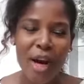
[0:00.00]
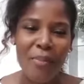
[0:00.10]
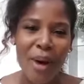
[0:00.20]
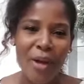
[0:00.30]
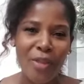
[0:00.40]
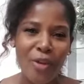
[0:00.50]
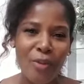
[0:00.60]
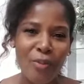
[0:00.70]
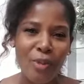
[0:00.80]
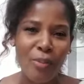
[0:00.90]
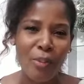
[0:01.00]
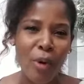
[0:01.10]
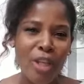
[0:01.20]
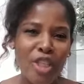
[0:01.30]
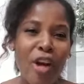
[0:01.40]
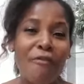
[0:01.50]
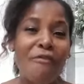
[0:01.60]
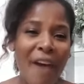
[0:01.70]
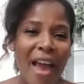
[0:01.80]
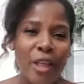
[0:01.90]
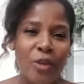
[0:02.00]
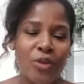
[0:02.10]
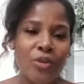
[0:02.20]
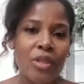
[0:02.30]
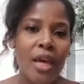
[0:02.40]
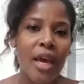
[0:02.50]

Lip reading: about the point of values.